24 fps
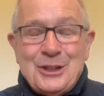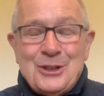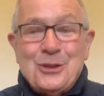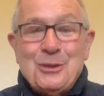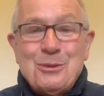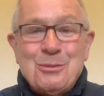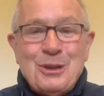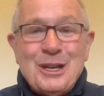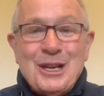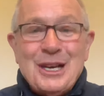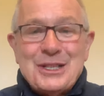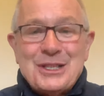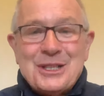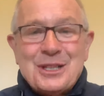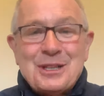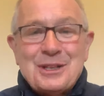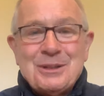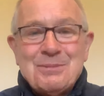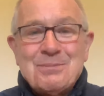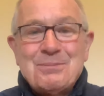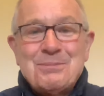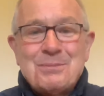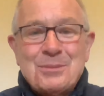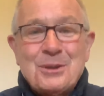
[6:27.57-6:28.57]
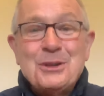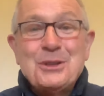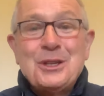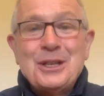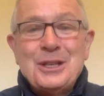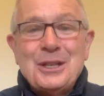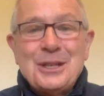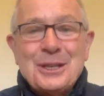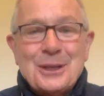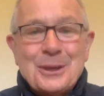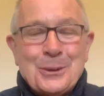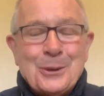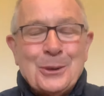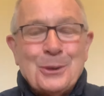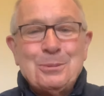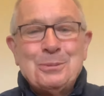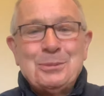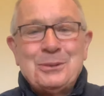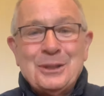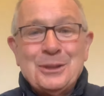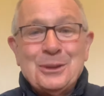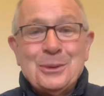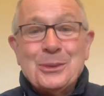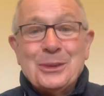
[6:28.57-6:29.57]
should be asked to present the cup
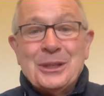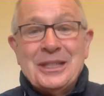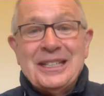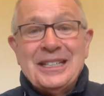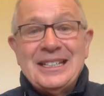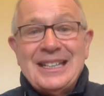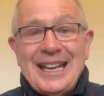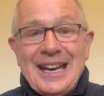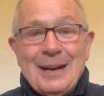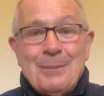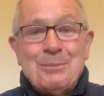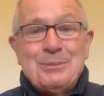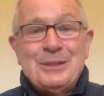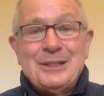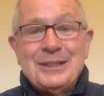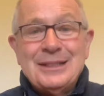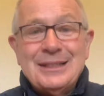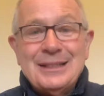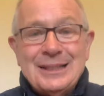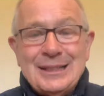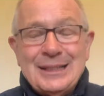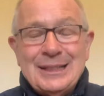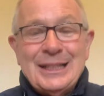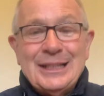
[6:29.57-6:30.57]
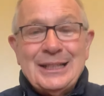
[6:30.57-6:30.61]
to the winning captain,